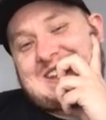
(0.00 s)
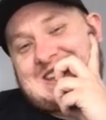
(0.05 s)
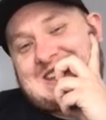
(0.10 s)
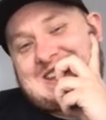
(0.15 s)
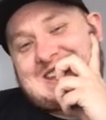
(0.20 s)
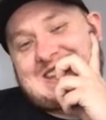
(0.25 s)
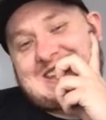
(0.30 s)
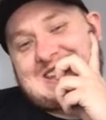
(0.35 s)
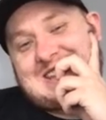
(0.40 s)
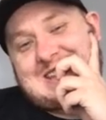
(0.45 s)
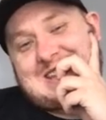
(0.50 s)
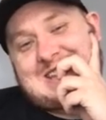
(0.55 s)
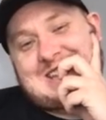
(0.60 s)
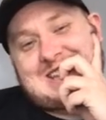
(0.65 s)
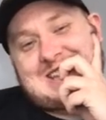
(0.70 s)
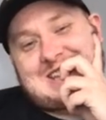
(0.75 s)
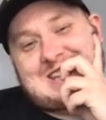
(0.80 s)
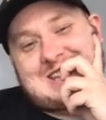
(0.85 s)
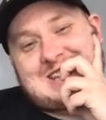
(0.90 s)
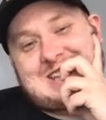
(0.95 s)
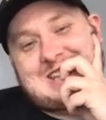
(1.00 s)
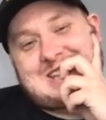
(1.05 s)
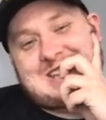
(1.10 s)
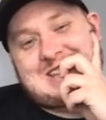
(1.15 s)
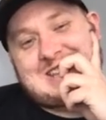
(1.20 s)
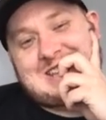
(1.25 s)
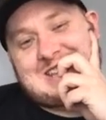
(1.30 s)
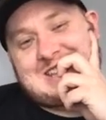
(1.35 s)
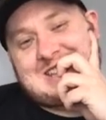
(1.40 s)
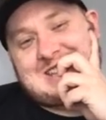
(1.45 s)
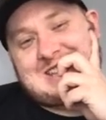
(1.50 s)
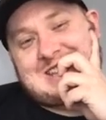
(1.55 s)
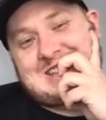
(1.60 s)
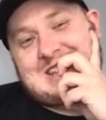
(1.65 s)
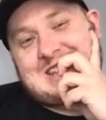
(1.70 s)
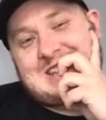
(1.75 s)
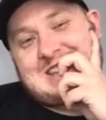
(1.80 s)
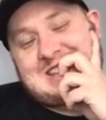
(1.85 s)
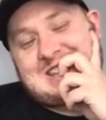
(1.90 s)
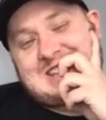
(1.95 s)
Said the same thing to Podge when Podge
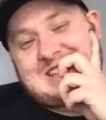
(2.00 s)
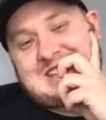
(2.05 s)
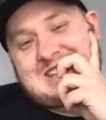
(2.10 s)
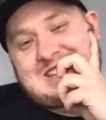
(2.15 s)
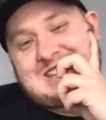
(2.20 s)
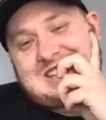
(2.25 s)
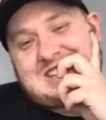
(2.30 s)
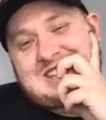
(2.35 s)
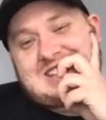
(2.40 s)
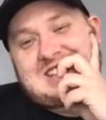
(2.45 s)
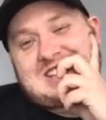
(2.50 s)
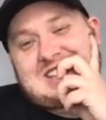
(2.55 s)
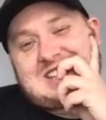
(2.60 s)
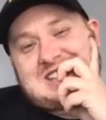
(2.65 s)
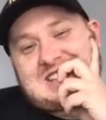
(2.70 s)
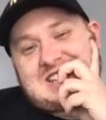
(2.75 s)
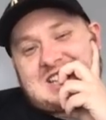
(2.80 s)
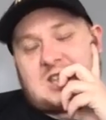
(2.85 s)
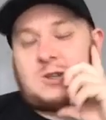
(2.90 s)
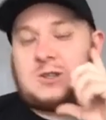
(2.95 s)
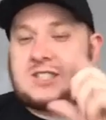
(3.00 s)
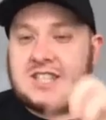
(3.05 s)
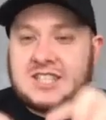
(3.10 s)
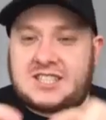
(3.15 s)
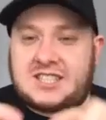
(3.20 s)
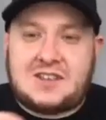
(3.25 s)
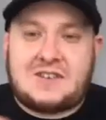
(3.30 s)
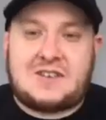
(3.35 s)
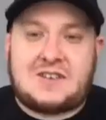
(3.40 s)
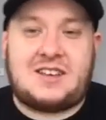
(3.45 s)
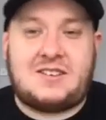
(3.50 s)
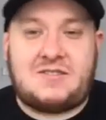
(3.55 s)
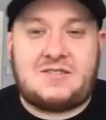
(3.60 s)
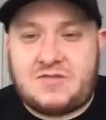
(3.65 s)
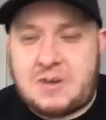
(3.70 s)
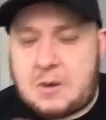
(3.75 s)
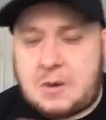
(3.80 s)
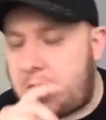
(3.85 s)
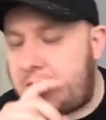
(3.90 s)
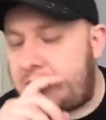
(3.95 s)
battled Matter. So is this the
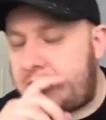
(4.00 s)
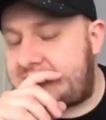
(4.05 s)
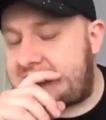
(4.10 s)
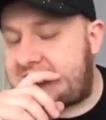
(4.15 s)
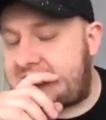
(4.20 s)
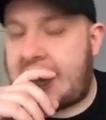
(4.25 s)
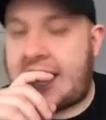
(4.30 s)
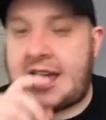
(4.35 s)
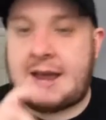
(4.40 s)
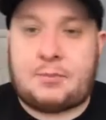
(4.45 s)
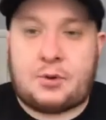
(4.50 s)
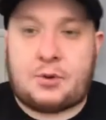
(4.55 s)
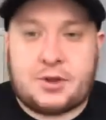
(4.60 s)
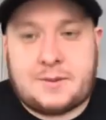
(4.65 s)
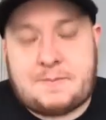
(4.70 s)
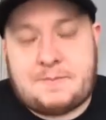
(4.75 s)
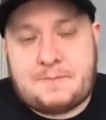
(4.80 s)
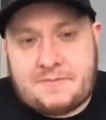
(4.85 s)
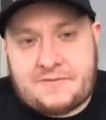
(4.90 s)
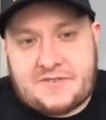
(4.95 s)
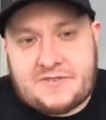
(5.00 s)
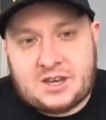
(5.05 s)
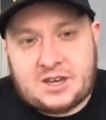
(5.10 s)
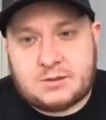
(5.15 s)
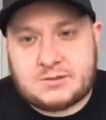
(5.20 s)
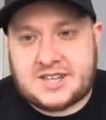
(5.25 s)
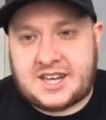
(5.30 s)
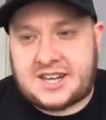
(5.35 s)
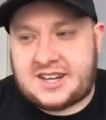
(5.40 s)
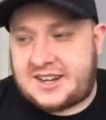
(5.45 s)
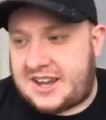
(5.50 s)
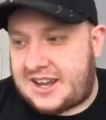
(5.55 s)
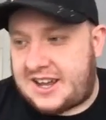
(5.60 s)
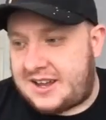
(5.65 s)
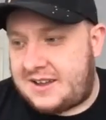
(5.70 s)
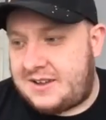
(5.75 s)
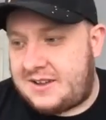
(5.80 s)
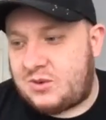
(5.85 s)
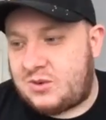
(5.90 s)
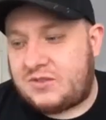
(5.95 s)
remember when Ty put the thing up saying
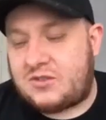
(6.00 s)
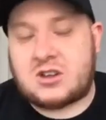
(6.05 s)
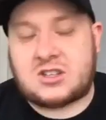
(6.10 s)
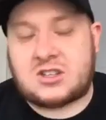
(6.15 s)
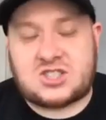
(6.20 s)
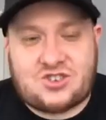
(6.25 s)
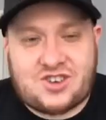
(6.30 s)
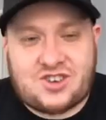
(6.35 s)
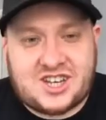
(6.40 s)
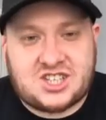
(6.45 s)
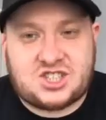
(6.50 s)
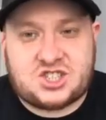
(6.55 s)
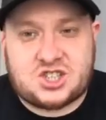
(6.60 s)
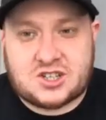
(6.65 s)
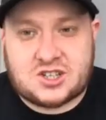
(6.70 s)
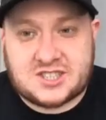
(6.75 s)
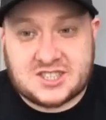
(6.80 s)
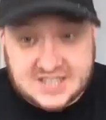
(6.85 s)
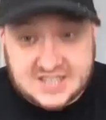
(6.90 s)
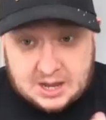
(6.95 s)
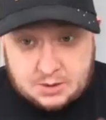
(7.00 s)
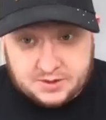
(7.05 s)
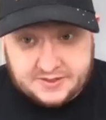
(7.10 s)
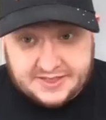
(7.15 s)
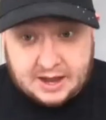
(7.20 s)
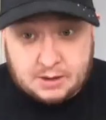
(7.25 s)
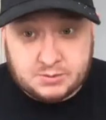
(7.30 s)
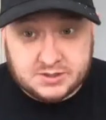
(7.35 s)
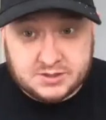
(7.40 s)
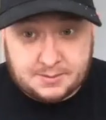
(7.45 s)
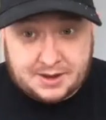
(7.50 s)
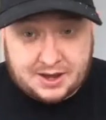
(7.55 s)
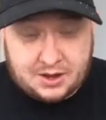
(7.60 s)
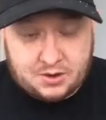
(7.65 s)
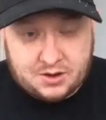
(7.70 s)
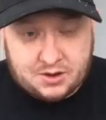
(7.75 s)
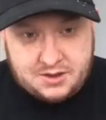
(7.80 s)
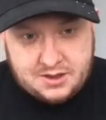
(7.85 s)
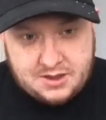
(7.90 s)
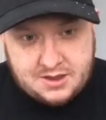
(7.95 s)
uh, we've got screenshots? Is that what that was
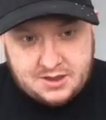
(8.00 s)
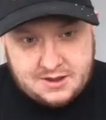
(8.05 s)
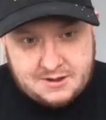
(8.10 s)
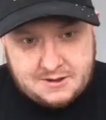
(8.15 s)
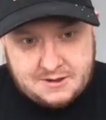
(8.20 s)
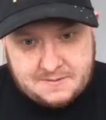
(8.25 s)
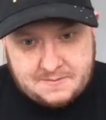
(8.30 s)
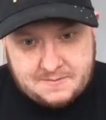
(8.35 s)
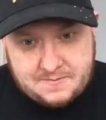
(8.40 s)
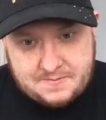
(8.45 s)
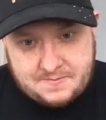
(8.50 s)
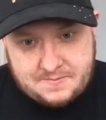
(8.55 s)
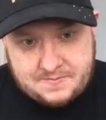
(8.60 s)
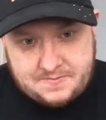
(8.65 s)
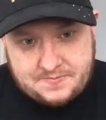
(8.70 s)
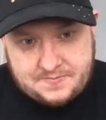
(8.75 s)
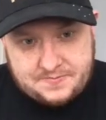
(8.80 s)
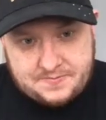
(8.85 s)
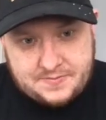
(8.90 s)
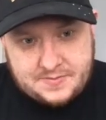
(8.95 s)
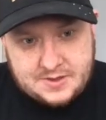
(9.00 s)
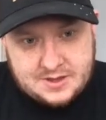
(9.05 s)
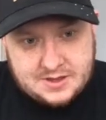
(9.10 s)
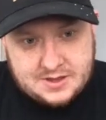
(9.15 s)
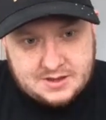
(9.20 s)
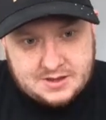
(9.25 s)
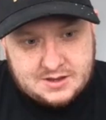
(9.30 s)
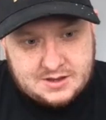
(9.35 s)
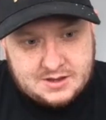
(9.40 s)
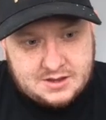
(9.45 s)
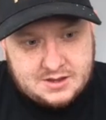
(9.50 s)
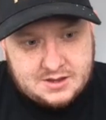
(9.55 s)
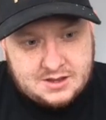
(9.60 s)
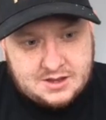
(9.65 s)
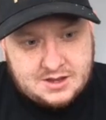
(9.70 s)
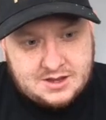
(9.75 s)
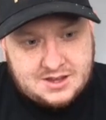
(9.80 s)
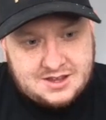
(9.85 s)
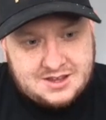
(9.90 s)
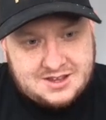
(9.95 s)
about? That's what that was
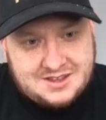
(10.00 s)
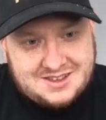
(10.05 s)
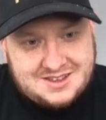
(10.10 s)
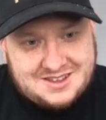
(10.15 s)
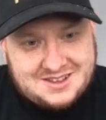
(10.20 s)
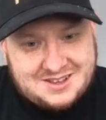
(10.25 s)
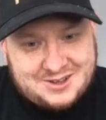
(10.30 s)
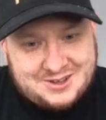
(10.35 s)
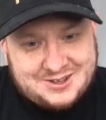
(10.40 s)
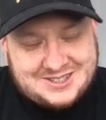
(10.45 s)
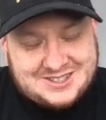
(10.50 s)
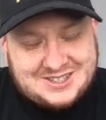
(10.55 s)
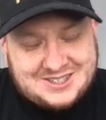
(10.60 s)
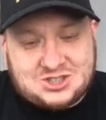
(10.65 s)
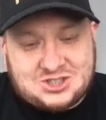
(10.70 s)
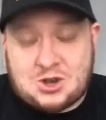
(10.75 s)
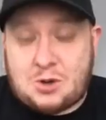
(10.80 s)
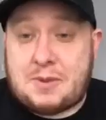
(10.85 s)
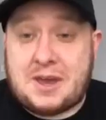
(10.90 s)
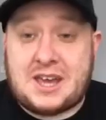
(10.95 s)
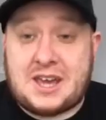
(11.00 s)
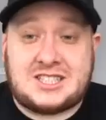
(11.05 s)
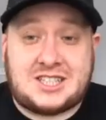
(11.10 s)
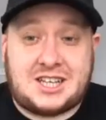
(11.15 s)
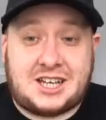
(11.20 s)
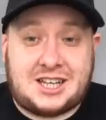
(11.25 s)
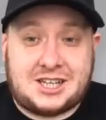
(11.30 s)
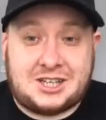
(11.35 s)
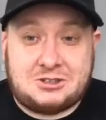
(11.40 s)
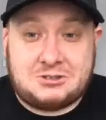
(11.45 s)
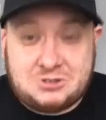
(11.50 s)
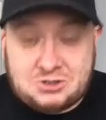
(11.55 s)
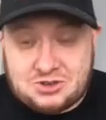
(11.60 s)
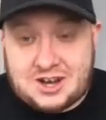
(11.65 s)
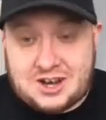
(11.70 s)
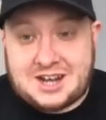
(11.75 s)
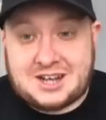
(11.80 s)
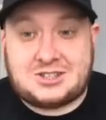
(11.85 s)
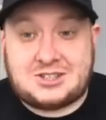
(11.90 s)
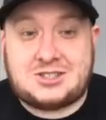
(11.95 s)
about. So basically, you
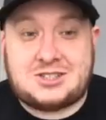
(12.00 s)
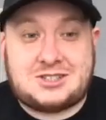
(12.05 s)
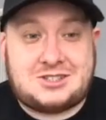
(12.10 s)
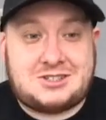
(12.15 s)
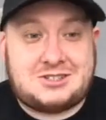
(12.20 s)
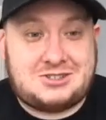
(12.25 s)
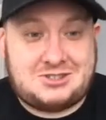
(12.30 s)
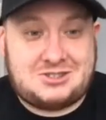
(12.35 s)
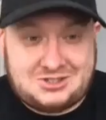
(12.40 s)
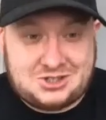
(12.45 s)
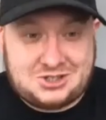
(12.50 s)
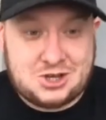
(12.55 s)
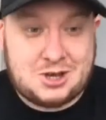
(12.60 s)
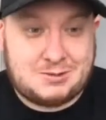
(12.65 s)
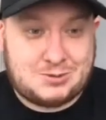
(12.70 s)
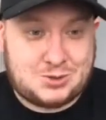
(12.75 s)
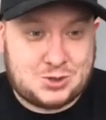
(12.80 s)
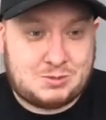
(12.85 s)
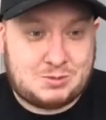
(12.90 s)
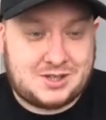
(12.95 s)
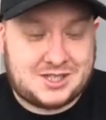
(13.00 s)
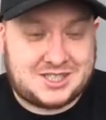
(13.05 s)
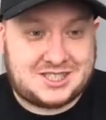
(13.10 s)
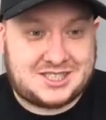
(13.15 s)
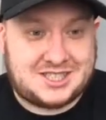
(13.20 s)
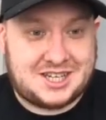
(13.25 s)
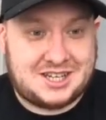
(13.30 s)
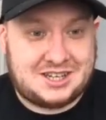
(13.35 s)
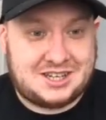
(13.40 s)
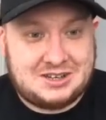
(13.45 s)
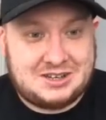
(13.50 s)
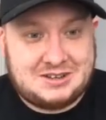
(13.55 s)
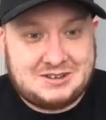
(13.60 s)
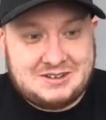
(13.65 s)
try to chirps up Lizzie C.